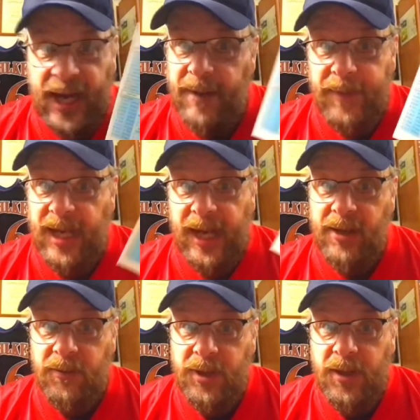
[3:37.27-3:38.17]
I mean, I
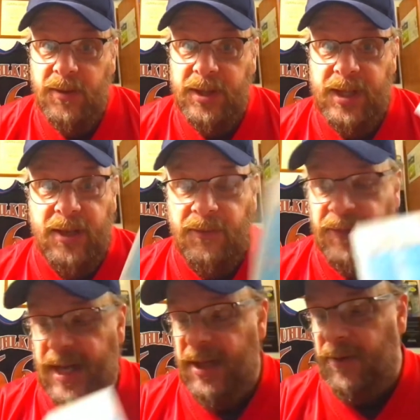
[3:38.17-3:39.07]
don't know, because I don't
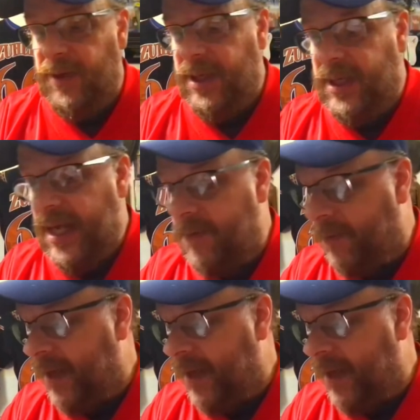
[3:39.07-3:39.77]
follow the Tampa Bay